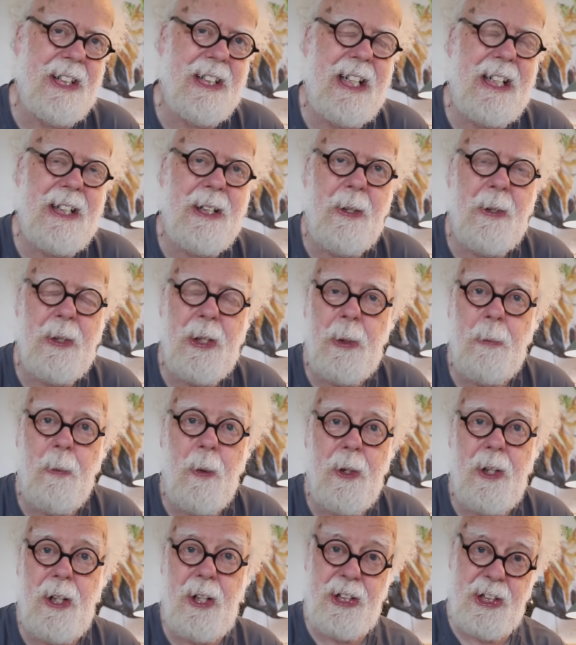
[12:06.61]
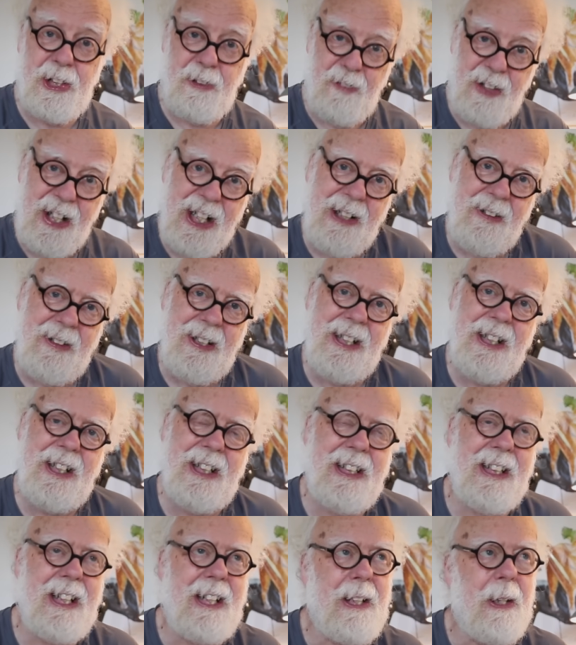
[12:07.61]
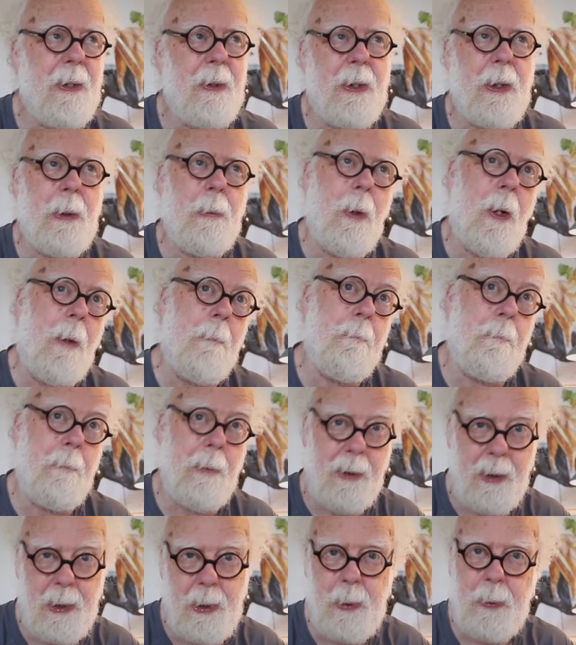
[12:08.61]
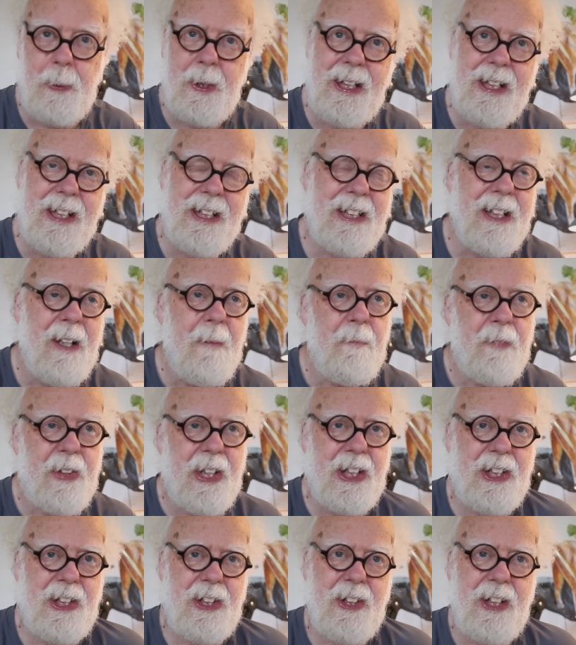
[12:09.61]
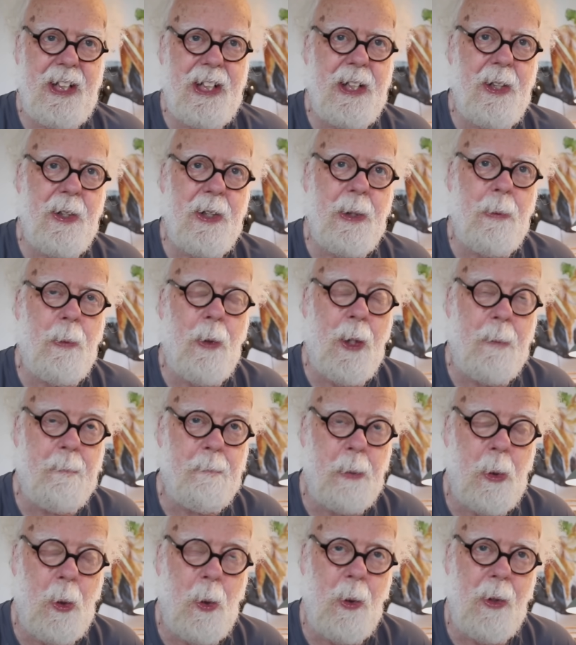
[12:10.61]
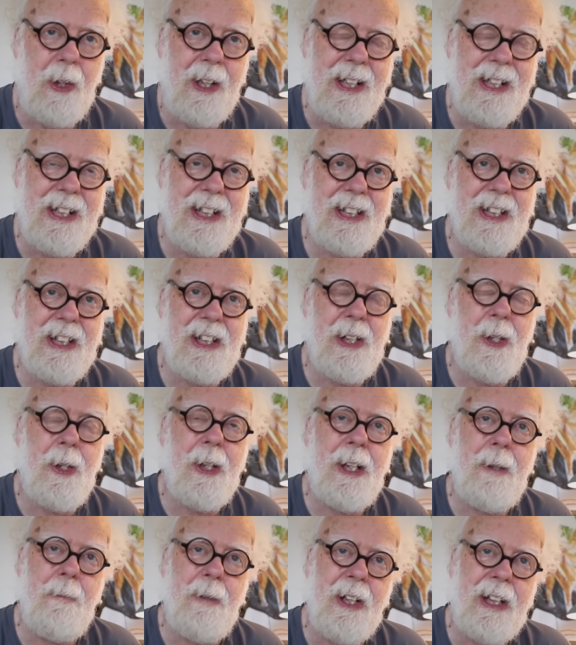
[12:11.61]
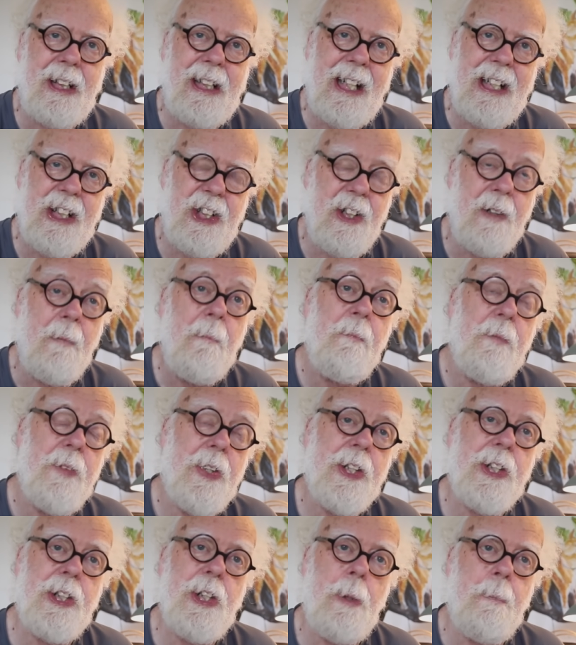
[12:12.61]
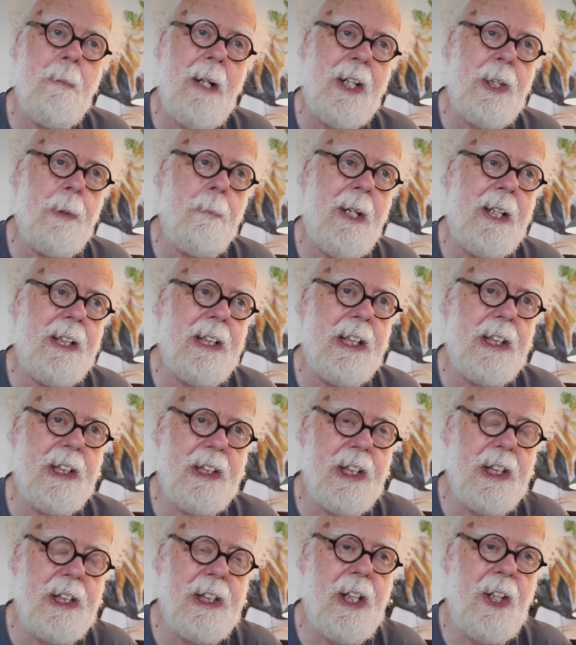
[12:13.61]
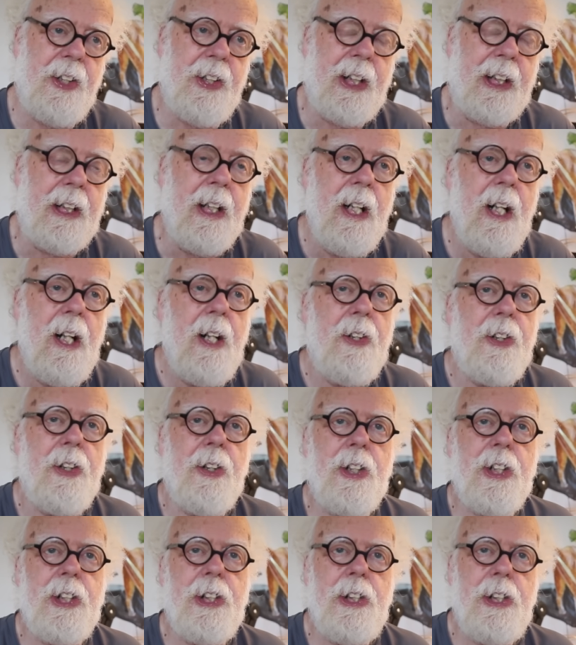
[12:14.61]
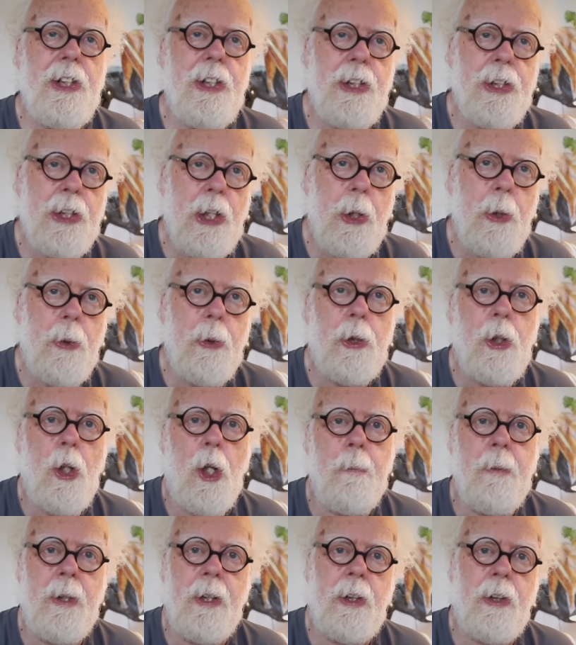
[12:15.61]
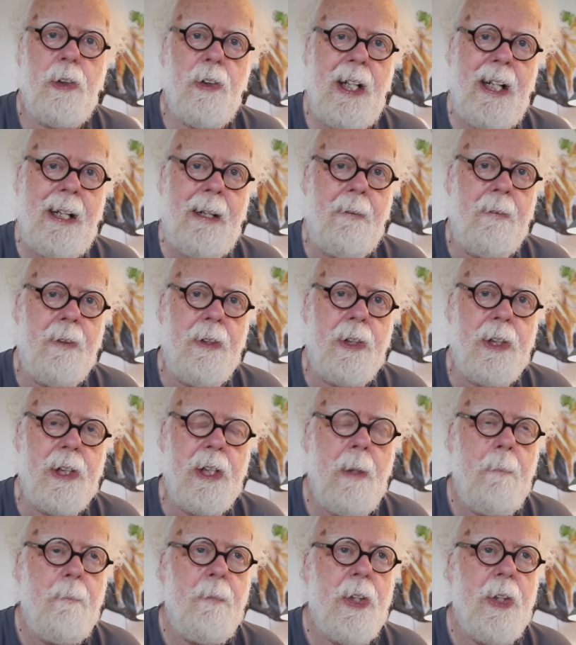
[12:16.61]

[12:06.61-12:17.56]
They don't know what a sphere is. They don't know what blue is. They certainly don't know what a ball is. There's no communication. There's no mathematics. There's nothing. There is no common ground.